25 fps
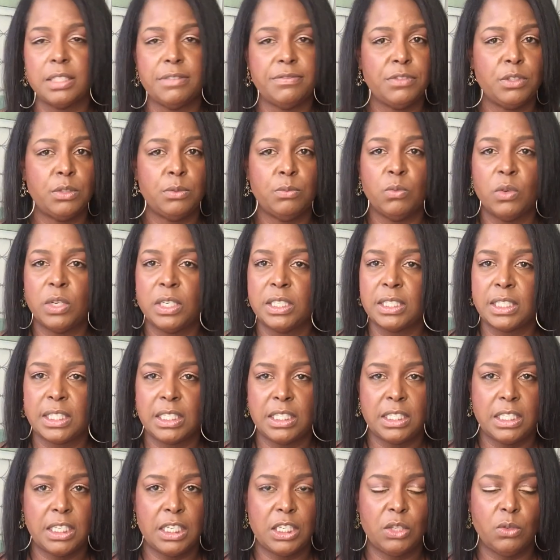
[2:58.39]
If you want to
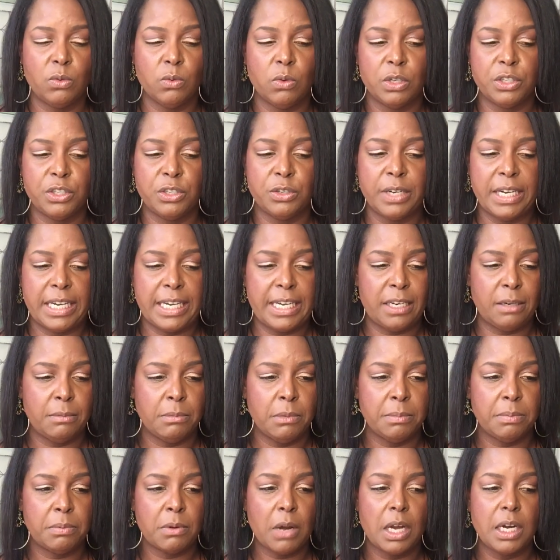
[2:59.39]
continue on your
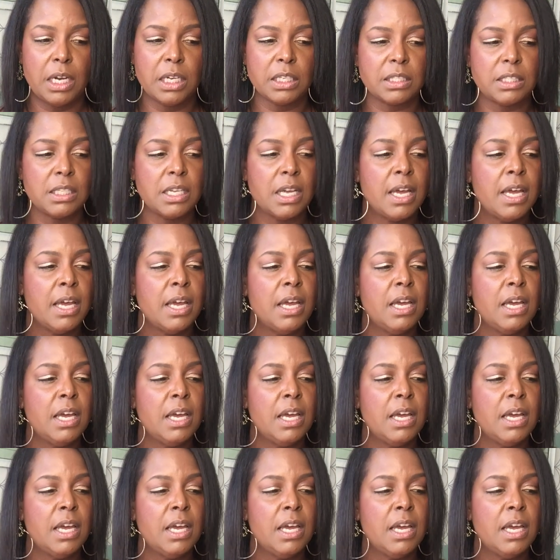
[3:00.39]
animal products,